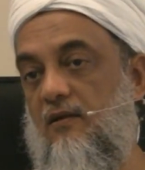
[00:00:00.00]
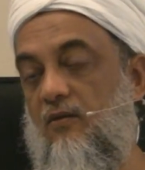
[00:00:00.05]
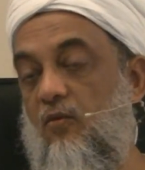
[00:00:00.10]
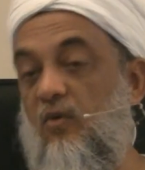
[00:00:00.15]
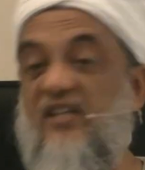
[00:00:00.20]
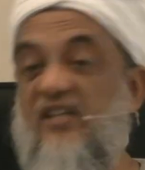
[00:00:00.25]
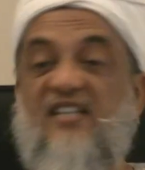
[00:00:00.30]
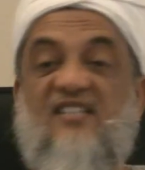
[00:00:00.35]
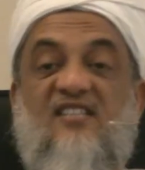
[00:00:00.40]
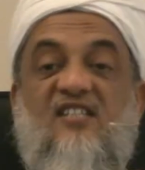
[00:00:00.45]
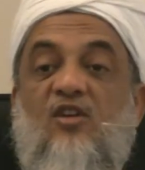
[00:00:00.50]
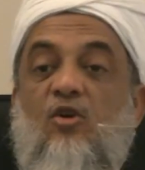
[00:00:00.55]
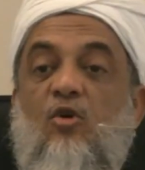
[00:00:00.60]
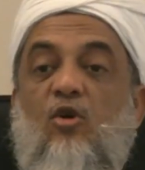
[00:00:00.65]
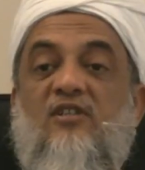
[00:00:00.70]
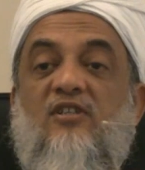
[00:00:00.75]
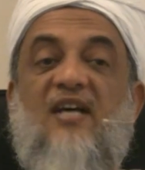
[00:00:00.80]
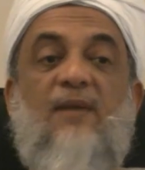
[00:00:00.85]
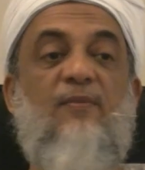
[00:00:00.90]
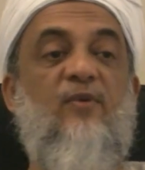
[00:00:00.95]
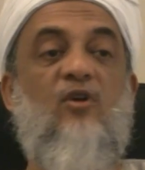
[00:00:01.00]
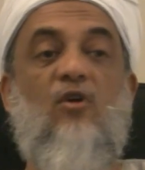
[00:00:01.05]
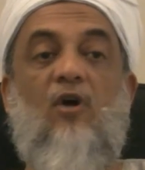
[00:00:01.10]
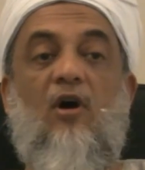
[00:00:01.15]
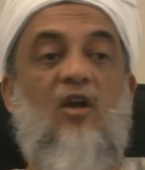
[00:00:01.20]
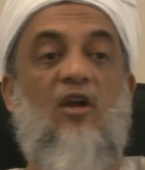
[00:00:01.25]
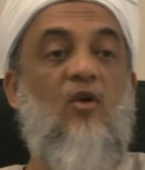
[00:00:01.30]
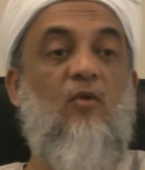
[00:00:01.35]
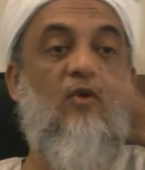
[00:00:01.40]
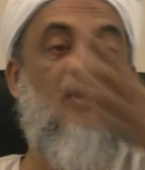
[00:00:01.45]
Were there sinkholes happening
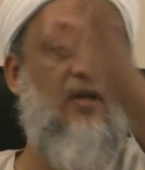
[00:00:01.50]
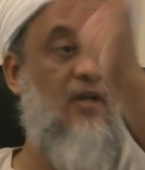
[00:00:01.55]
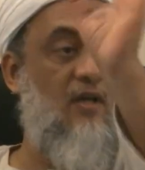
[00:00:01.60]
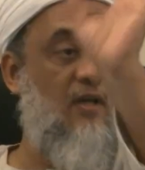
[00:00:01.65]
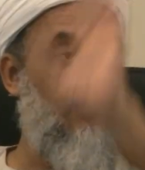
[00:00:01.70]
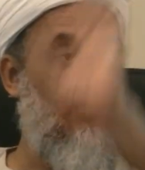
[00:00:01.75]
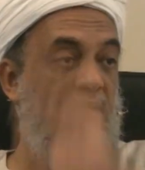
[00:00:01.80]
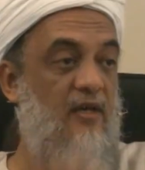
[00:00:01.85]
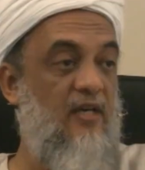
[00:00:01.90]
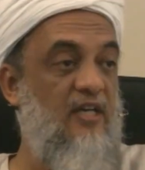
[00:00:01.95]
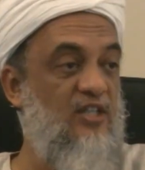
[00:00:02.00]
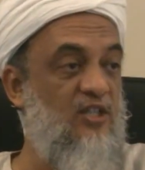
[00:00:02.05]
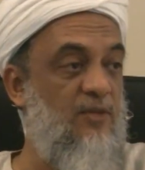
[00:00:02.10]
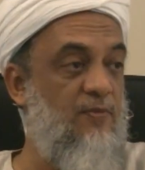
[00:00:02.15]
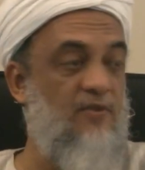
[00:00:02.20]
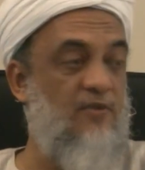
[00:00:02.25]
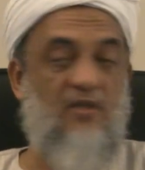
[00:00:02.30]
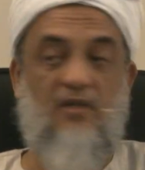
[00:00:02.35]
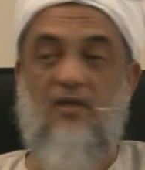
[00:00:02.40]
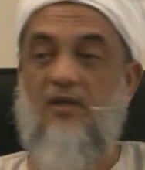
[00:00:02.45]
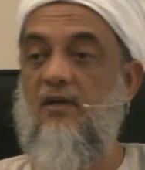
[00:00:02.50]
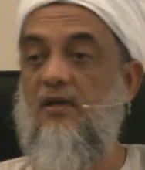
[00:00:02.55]
all over Egypt?